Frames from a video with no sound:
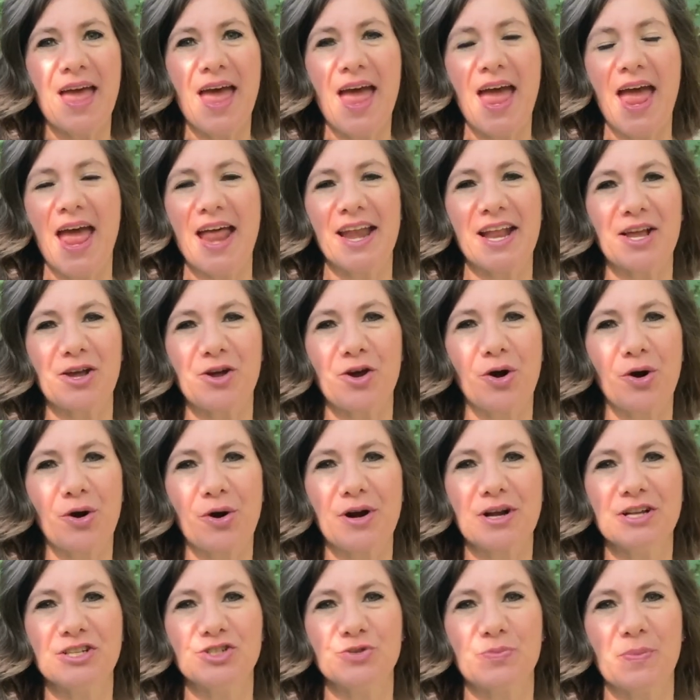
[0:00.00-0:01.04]
and
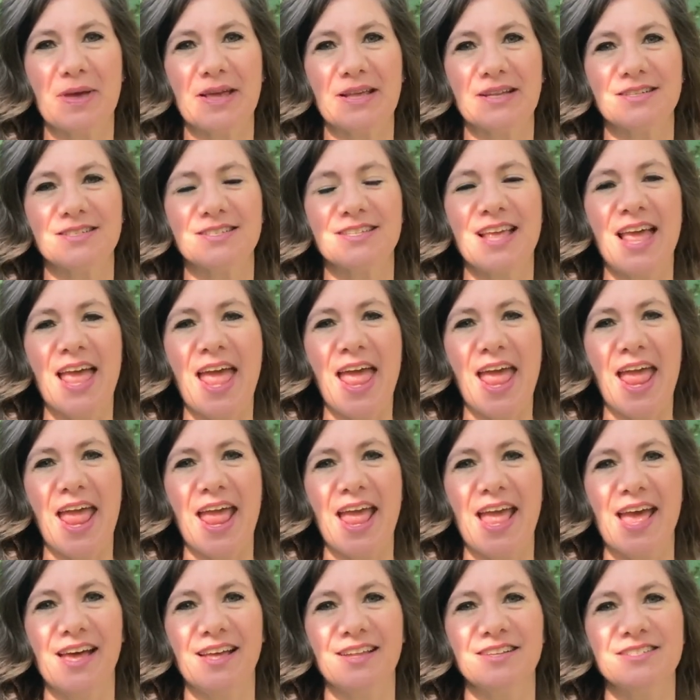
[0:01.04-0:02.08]
encouragement.
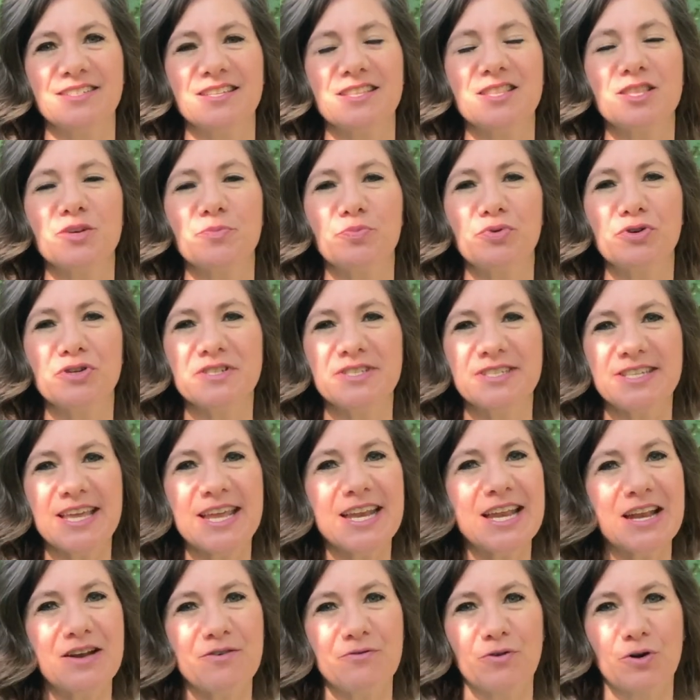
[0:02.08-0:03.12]
And the
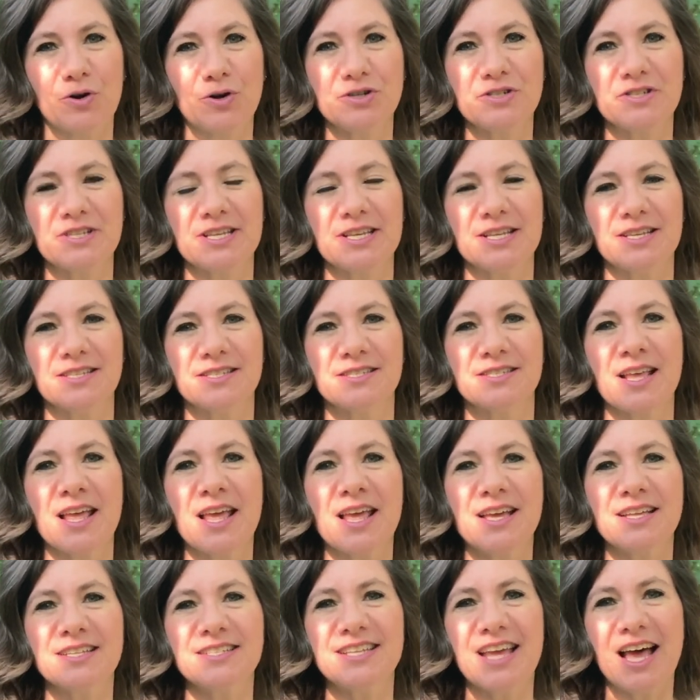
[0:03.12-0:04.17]
preceding verses
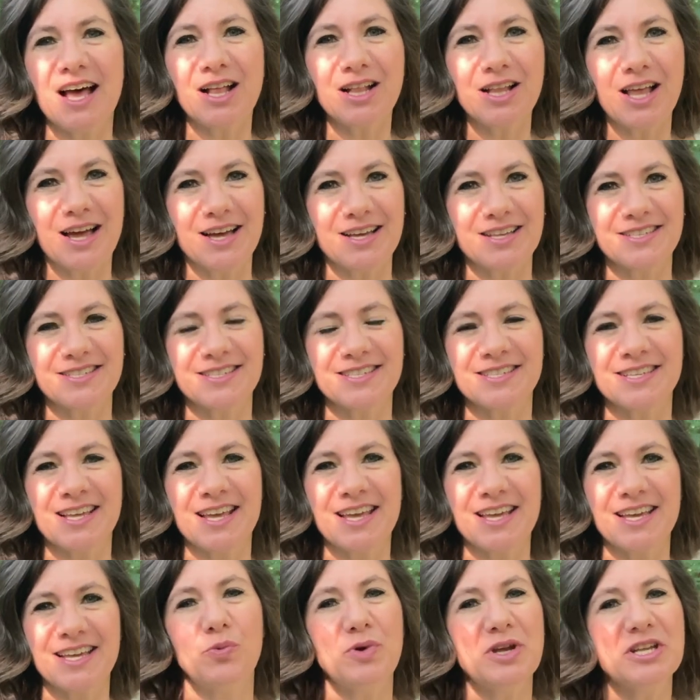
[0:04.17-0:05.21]
tell us
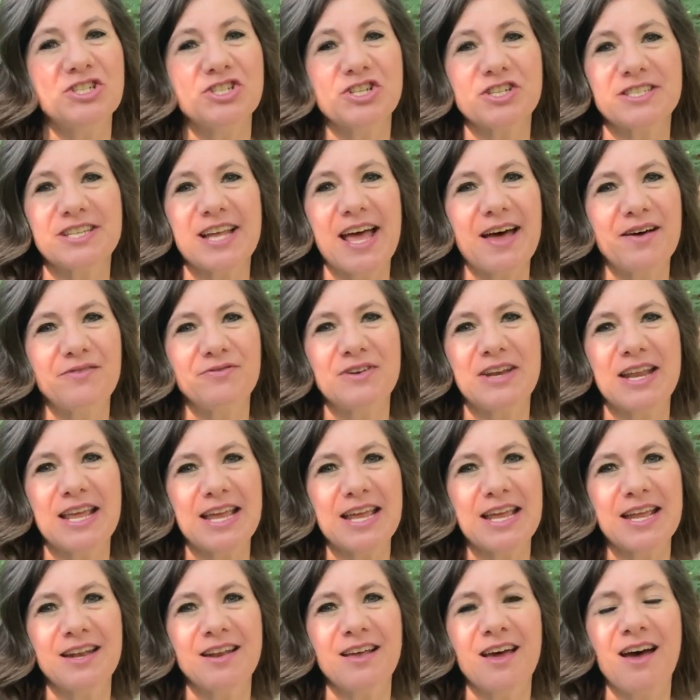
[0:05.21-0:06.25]
we just have
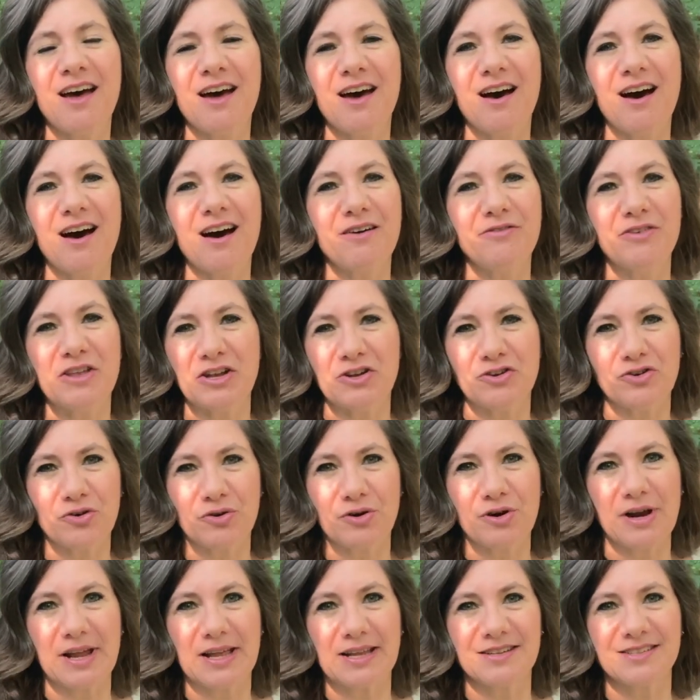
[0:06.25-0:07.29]
need of
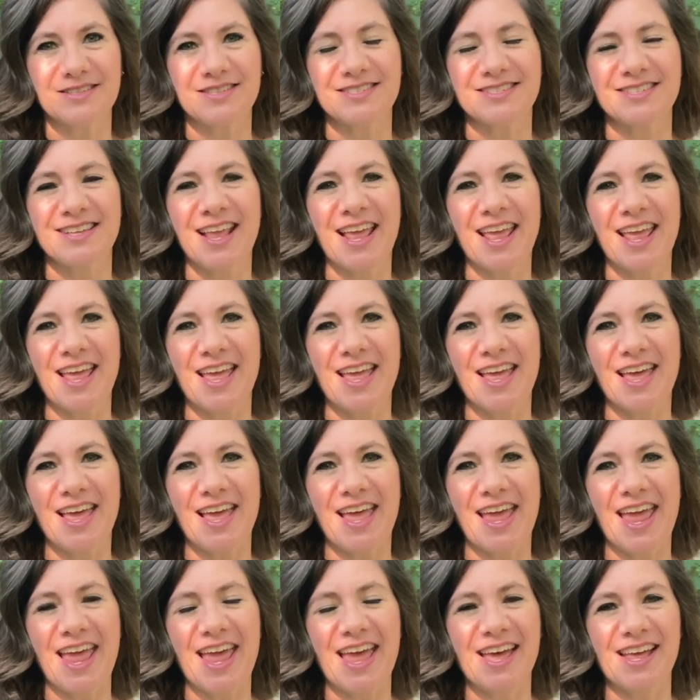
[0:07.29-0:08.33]
endurance.
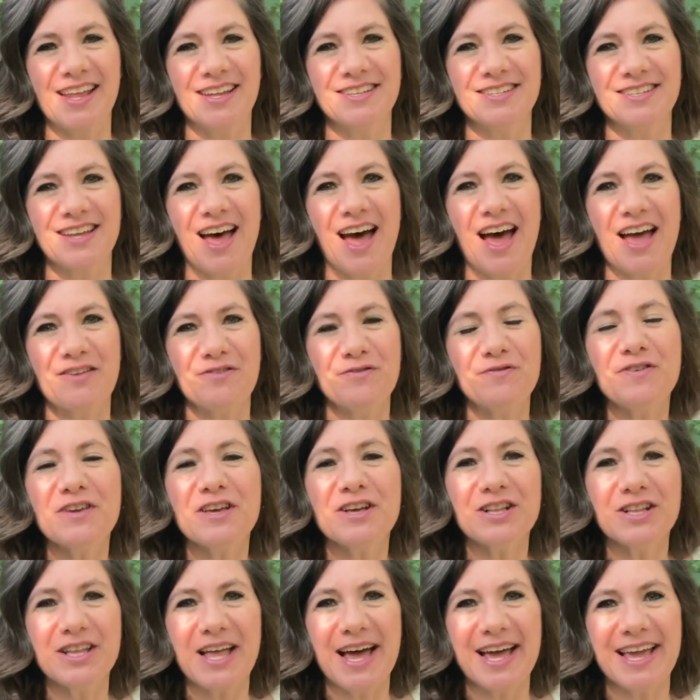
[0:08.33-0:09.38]
And I
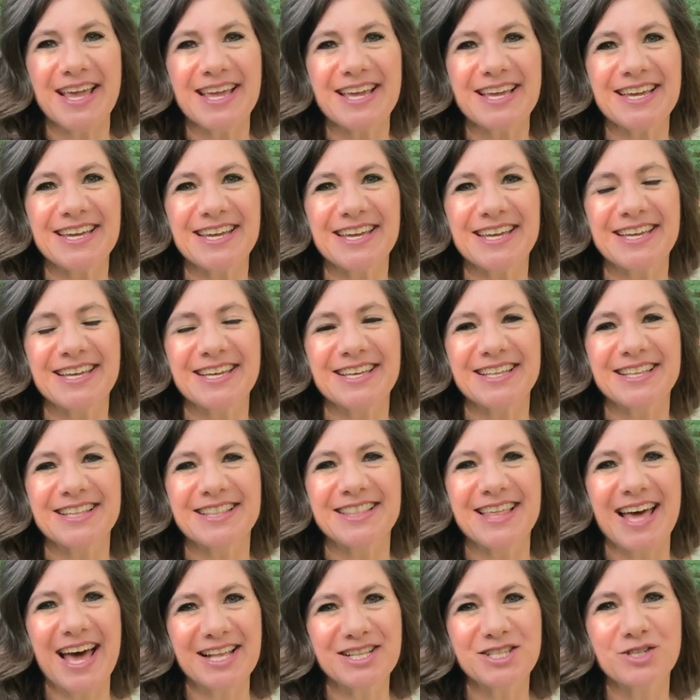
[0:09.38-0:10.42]
feel like
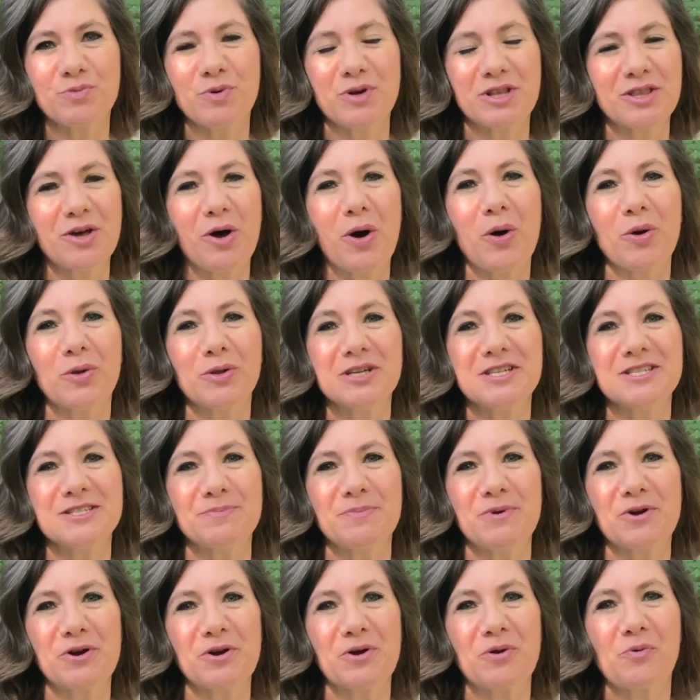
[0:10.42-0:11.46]
that's what the Holy
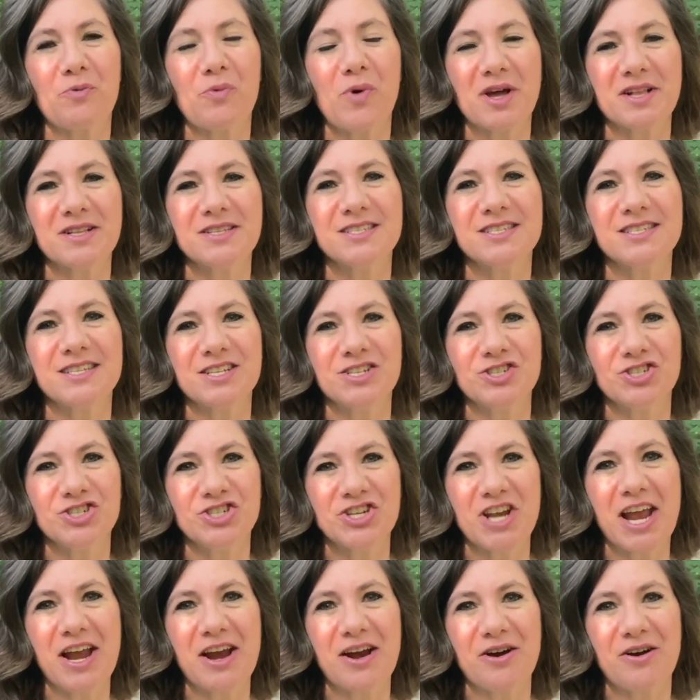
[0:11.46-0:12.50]
Spirit wants to
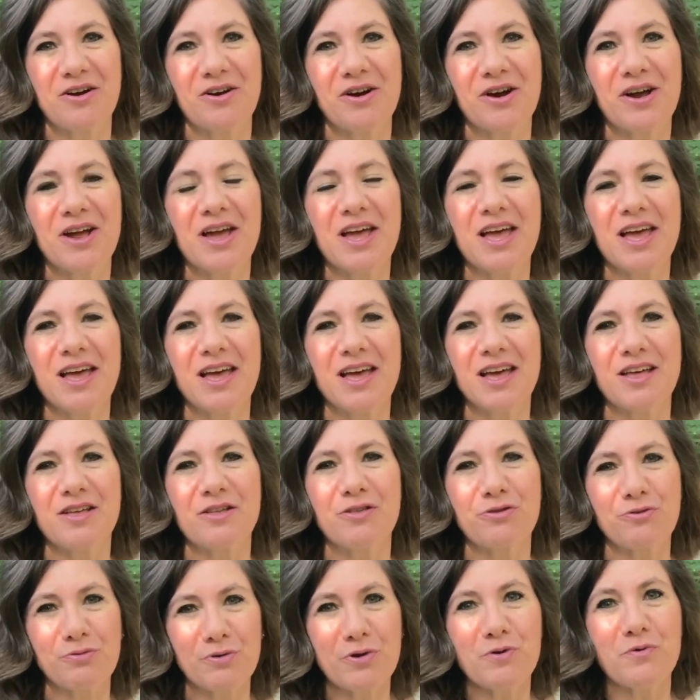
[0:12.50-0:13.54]
share
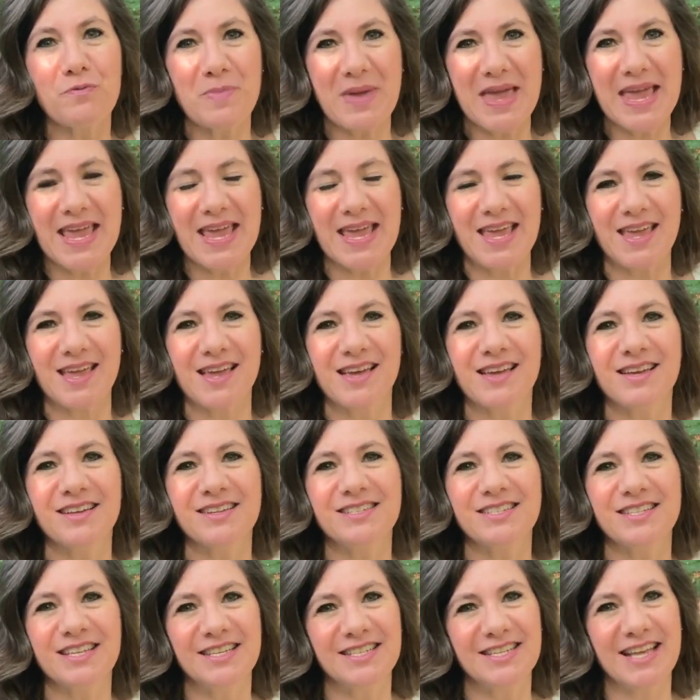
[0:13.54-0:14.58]
through me
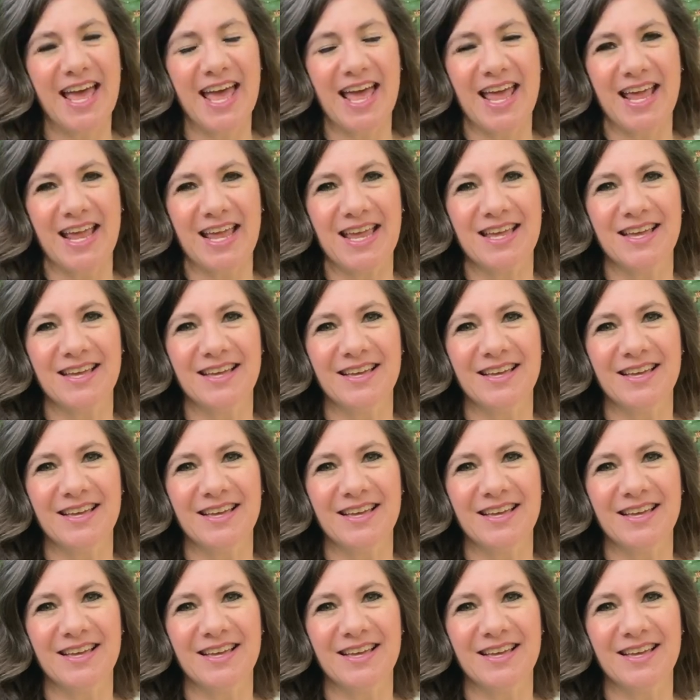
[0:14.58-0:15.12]
today.